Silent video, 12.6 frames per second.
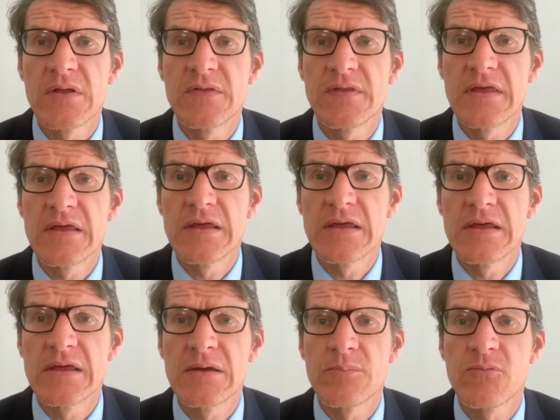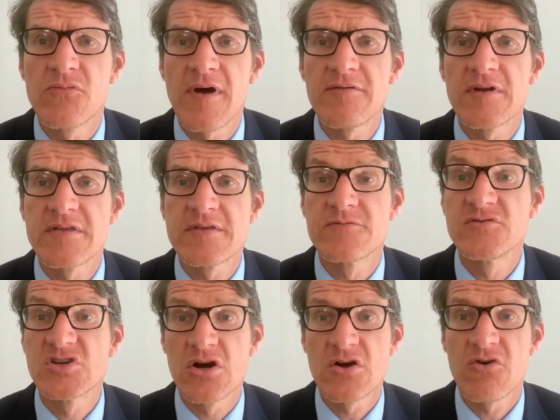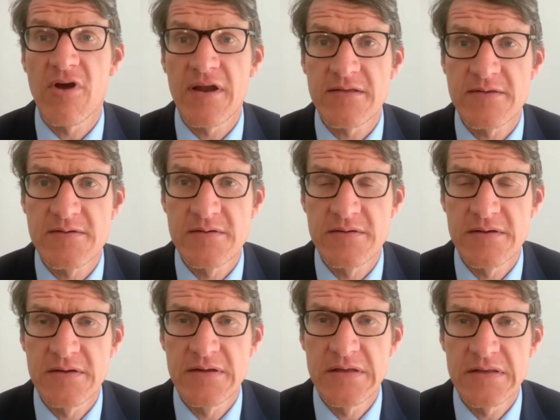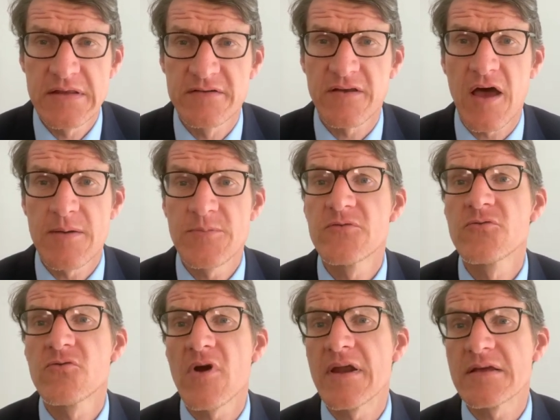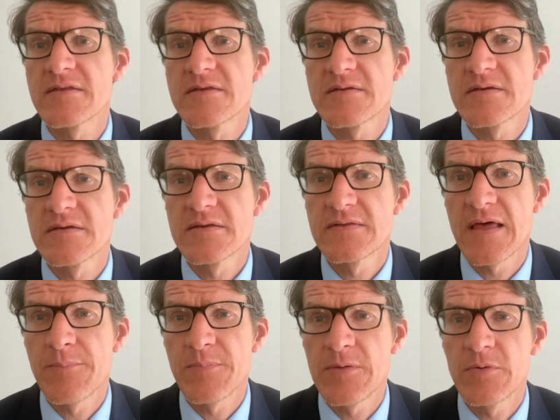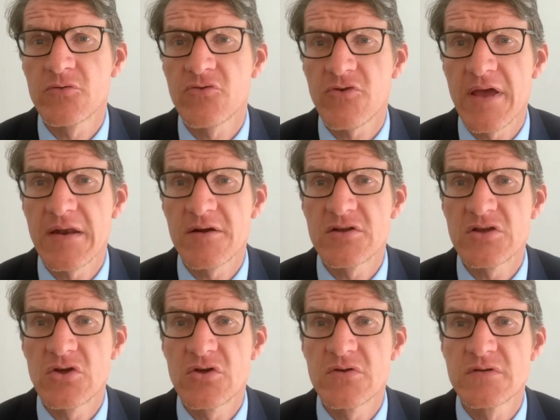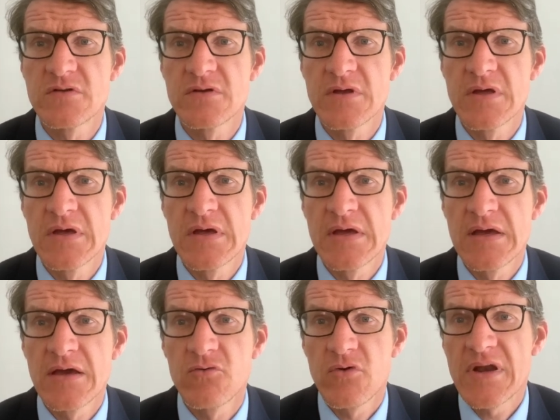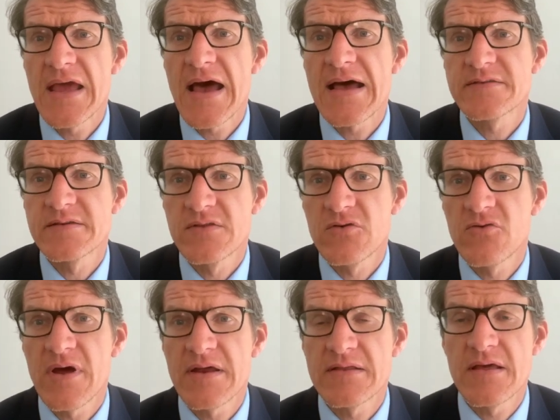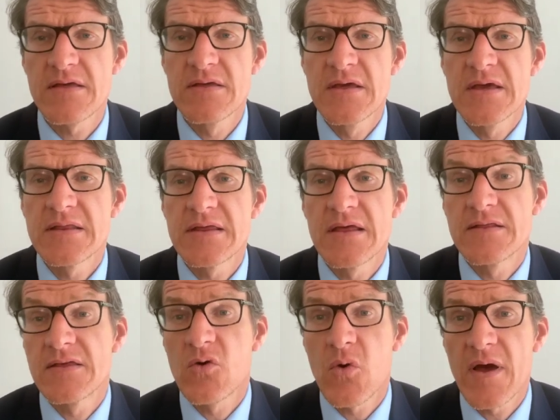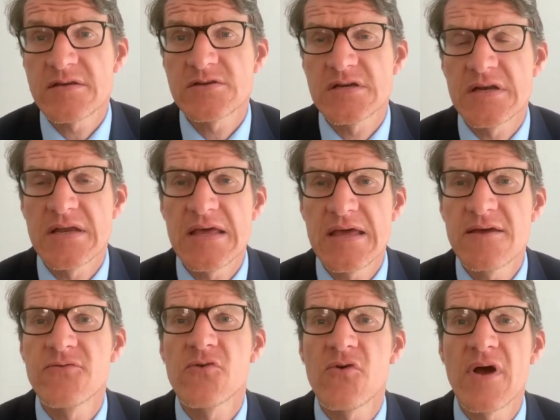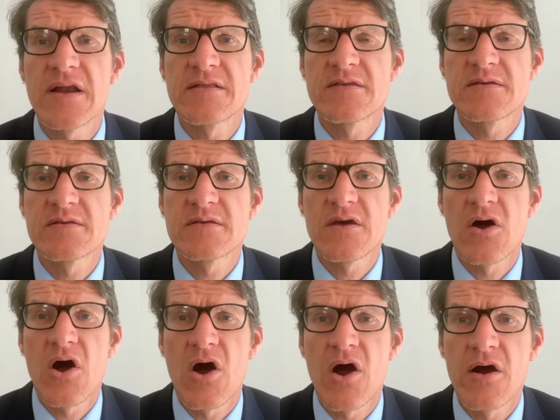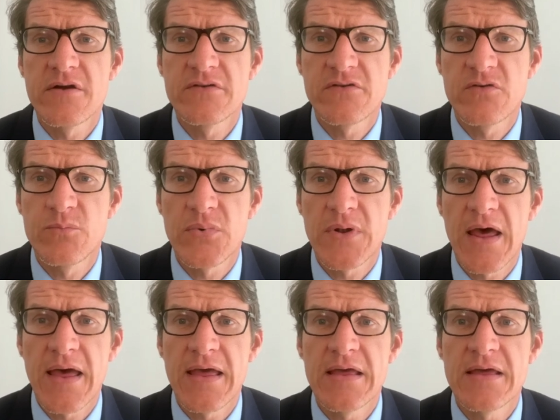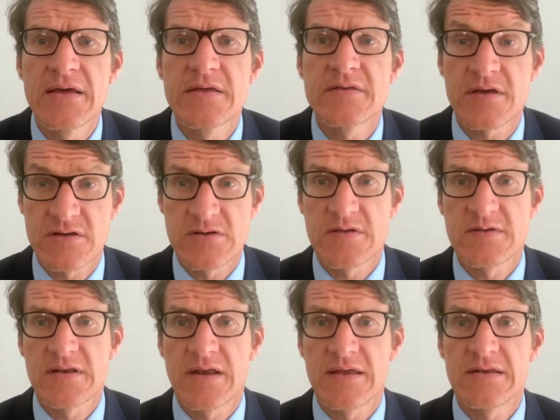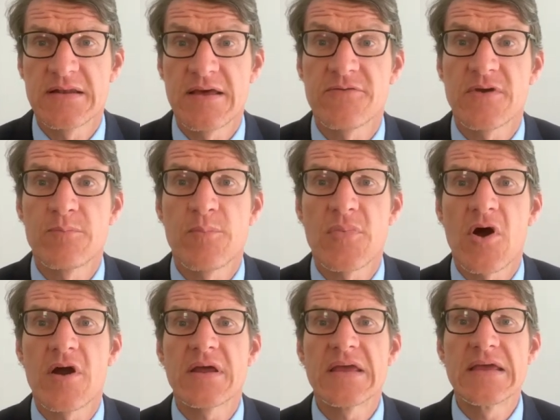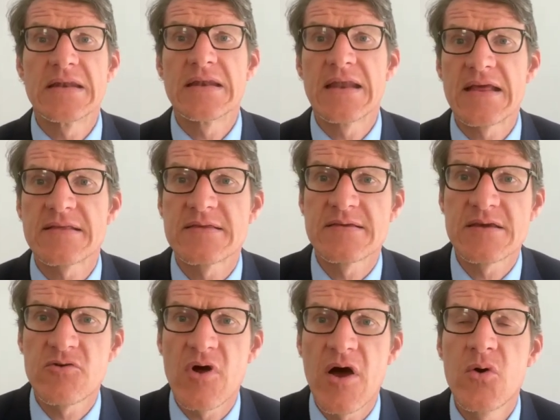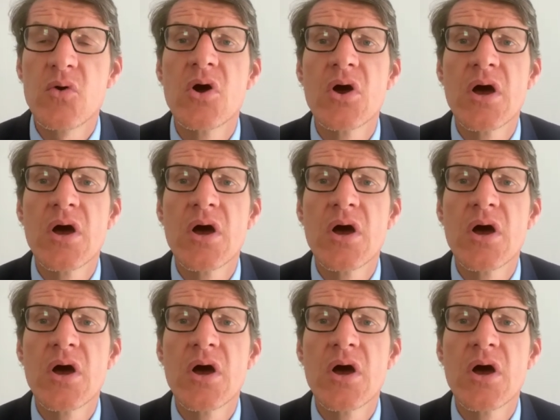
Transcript: the prevalence of junk credits, the type of credits that people trade and use, really asking the credit uh, the, the question if credits are to play such a significant part in net zero